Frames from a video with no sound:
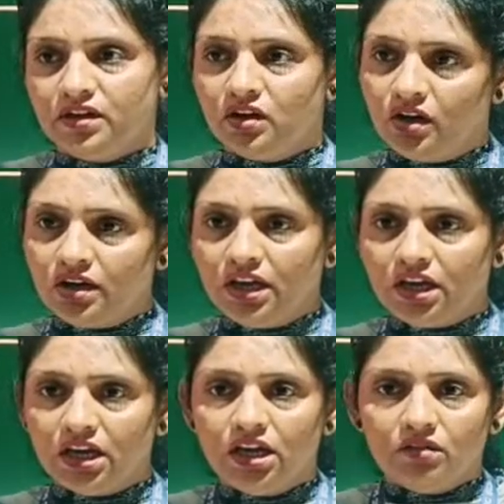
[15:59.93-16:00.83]

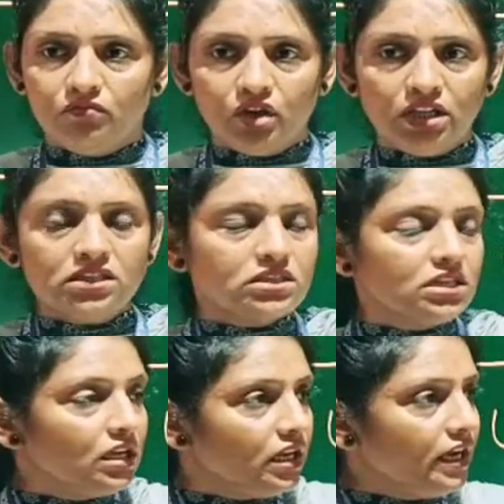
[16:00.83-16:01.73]
Okay, means
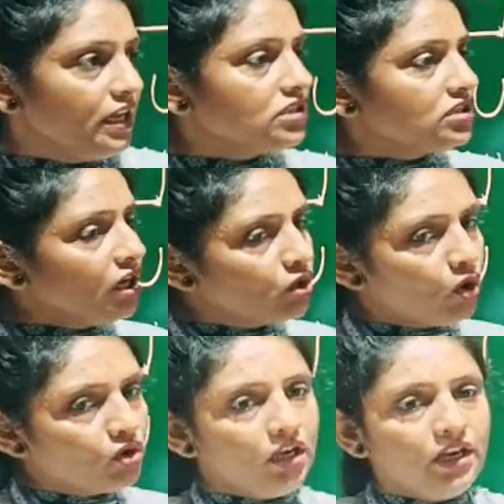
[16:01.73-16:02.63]
it is the
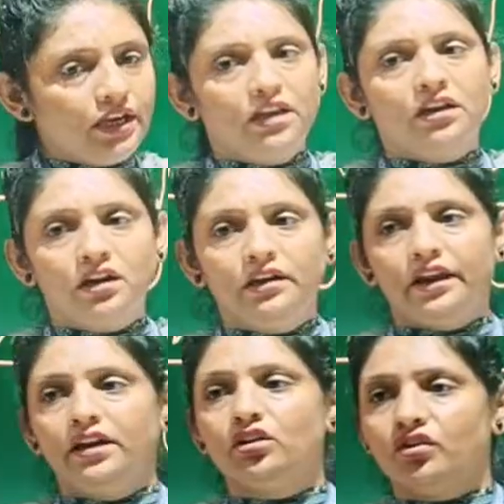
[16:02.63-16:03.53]
total heat
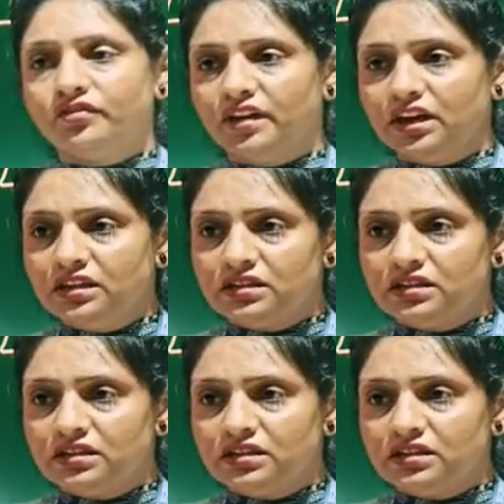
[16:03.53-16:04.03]
content of the